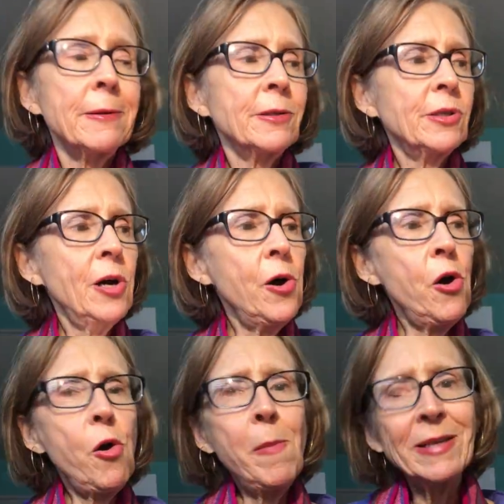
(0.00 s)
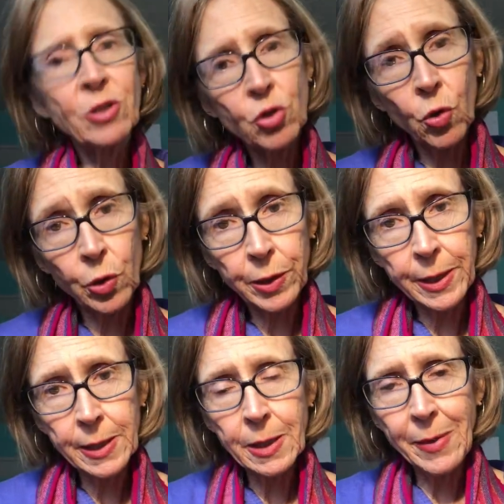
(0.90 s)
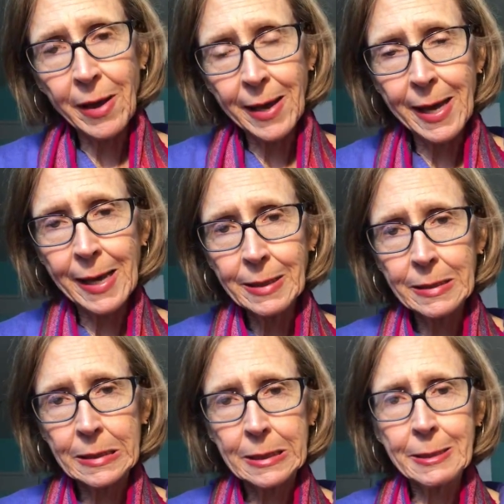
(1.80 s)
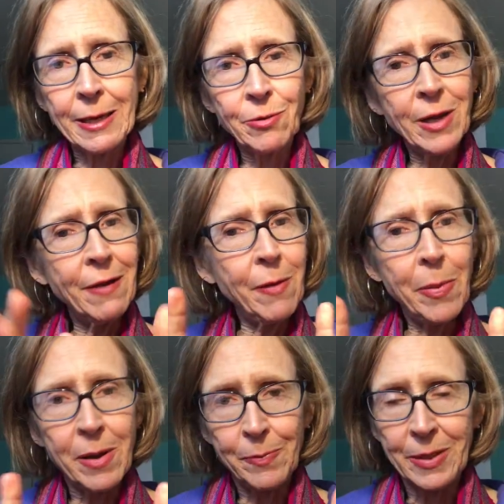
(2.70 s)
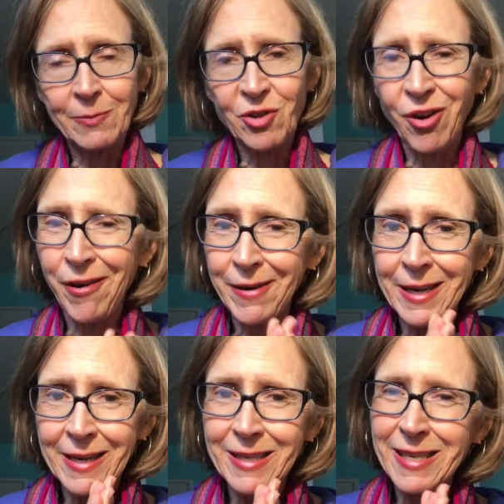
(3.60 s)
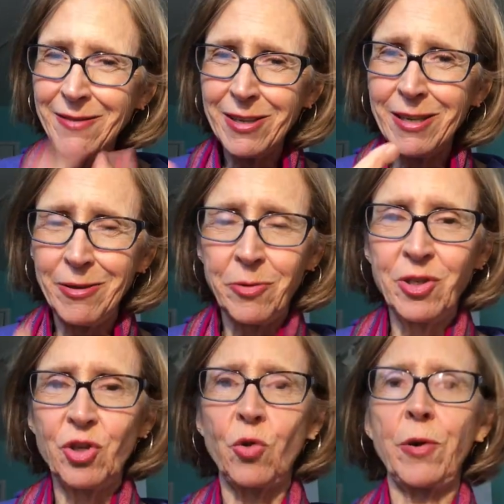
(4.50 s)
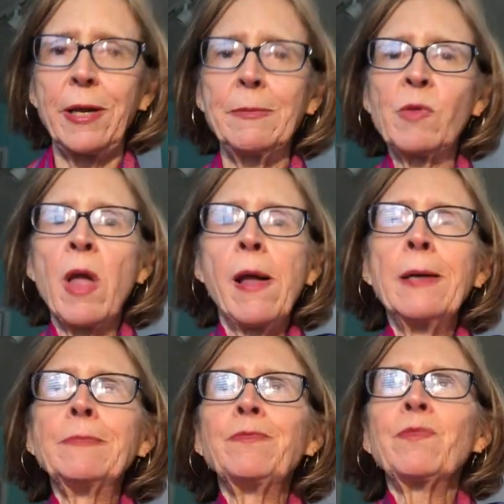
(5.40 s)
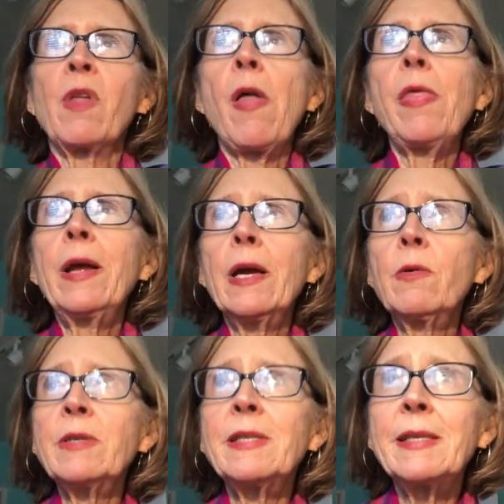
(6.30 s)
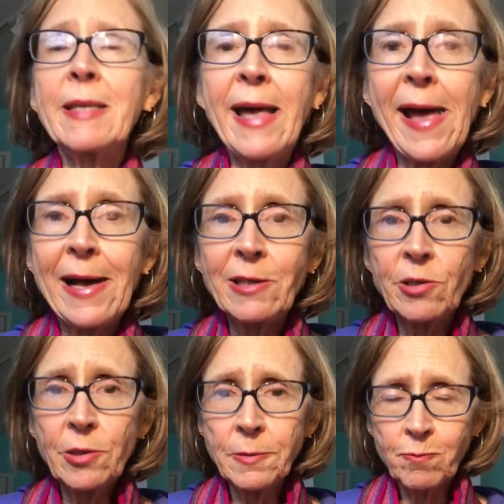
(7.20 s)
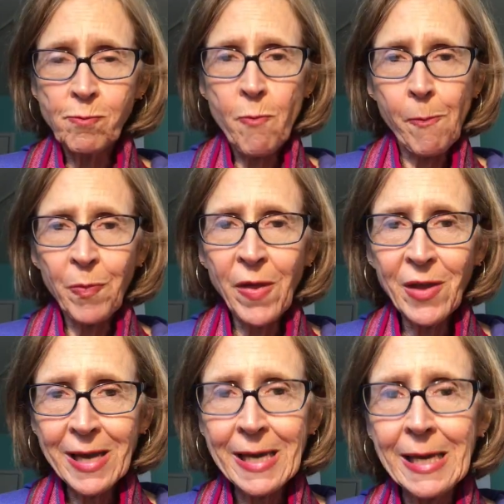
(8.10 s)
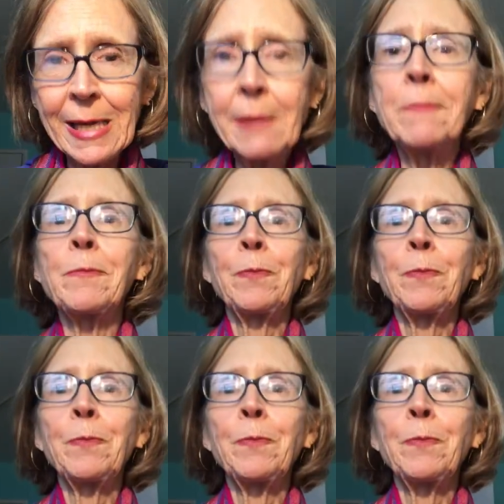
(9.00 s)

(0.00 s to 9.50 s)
So my story about X, I don't have a puppet, sorry. I just have to tell you a story. There was this castle, and the king